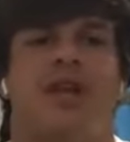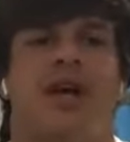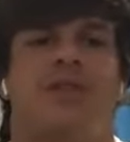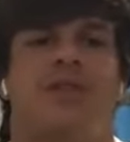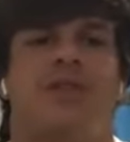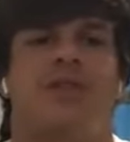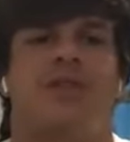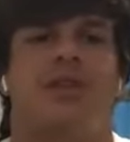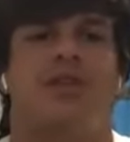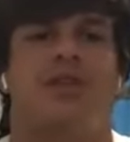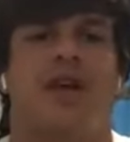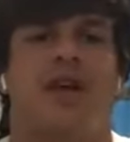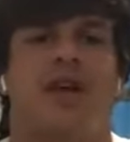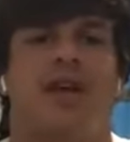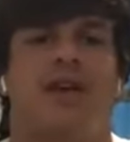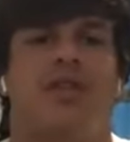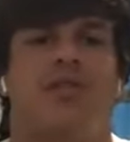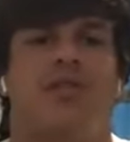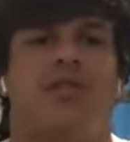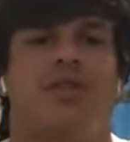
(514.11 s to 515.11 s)
Obviously, it's not a
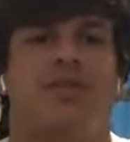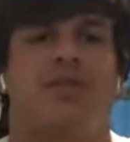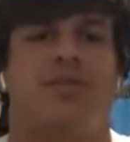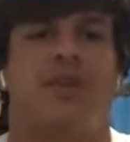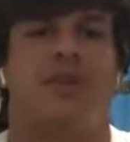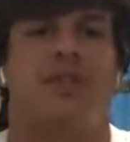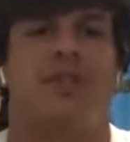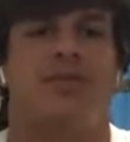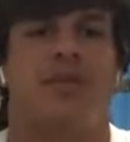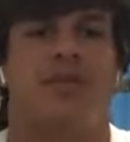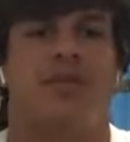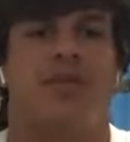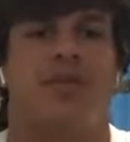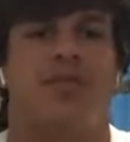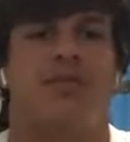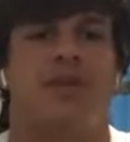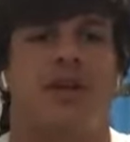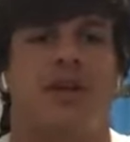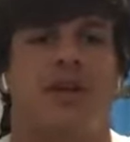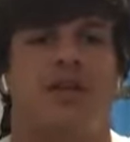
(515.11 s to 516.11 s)
good situation, but we
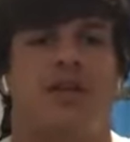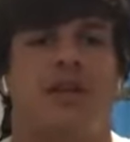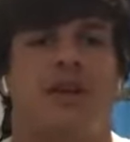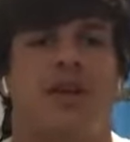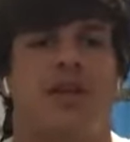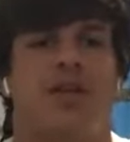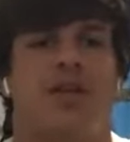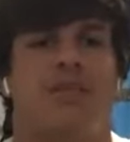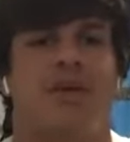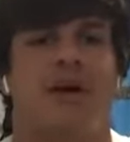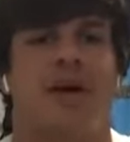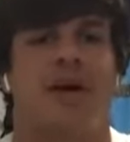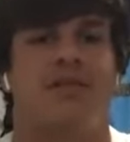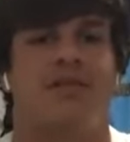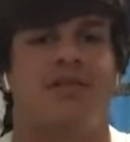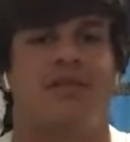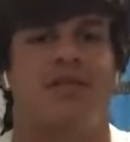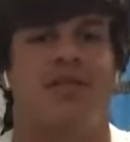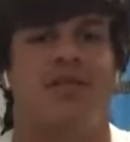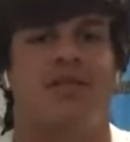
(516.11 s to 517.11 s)
just tried to look at all the
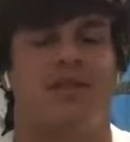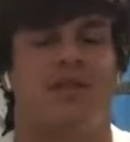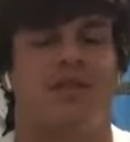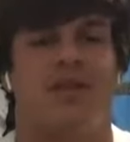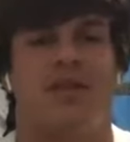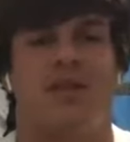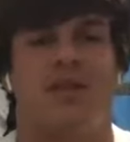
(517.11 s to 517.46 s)
positives and